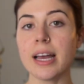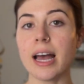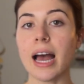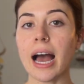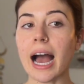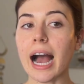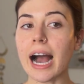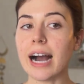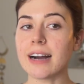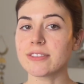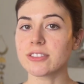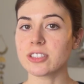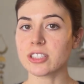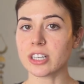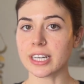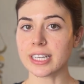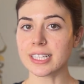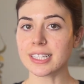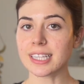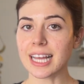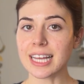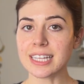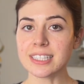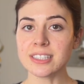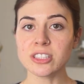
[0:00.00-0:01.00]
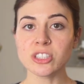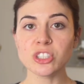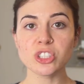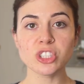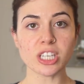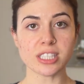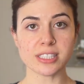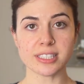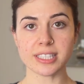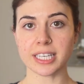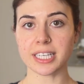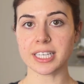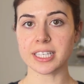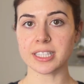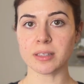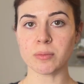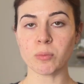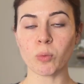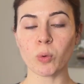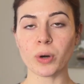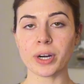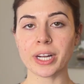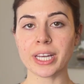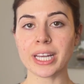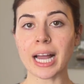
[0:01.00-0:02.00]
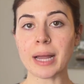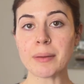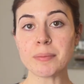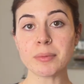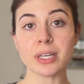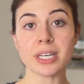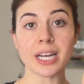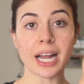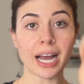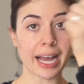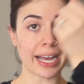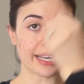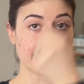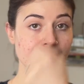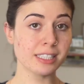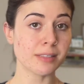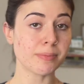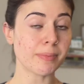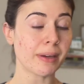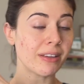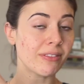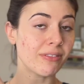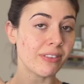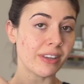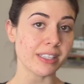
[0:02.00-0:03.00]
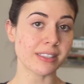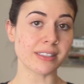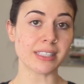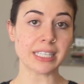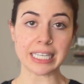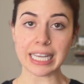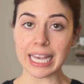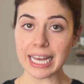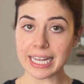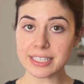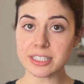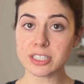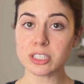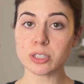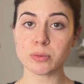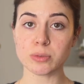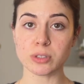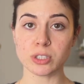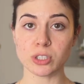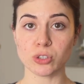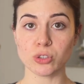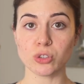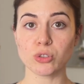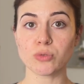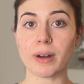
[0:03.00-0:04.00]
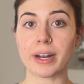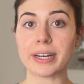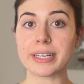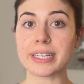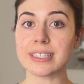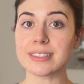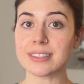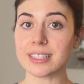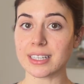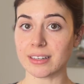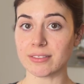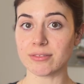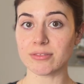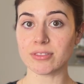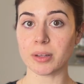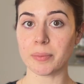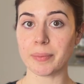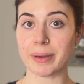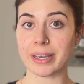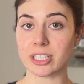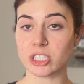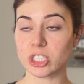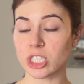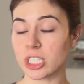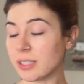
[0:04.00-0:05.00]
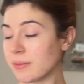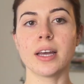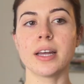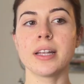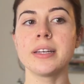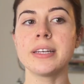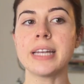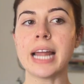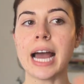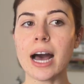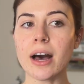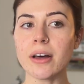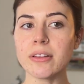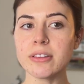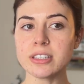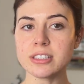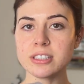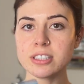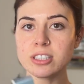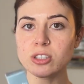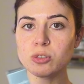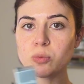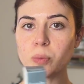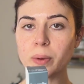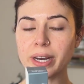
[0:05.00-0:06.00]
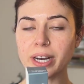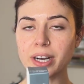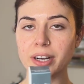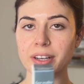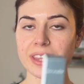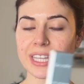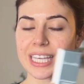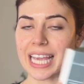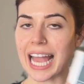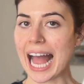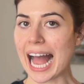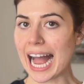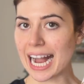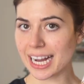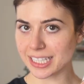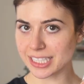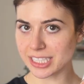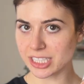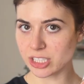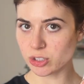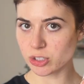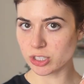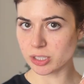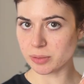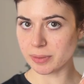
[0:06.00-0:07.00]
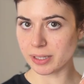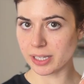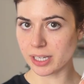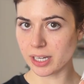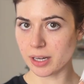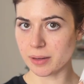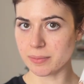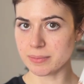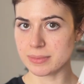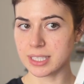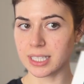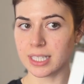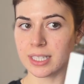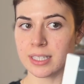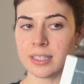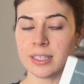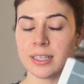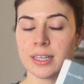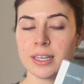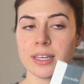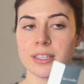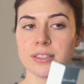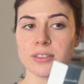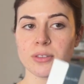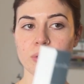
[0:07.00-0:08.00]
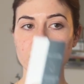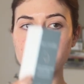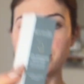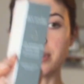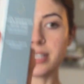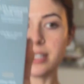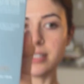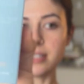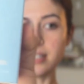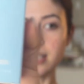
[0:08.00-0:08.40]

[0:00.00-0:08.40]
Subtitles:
After I cleanse, just like in the morning, I'm gonna ice my face again to reduce redness and inflammation. Now this is where the acne treatment comes in. So this